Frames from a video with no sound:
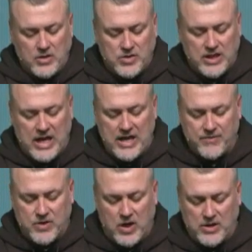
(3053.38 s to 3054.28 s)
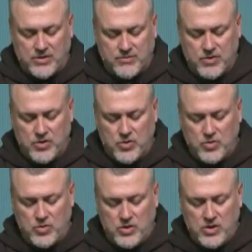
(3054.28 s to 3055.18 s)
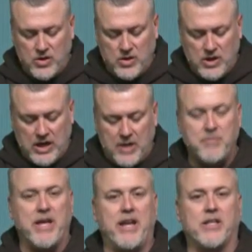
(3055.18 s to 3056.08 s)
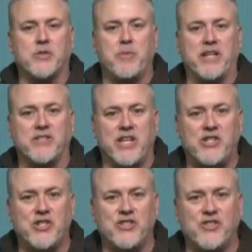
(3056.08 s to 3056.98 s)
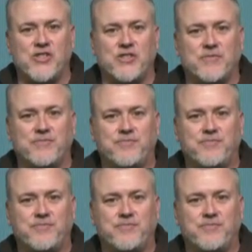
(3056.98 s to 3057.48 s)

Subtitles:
He said, I have gone through unmet expectations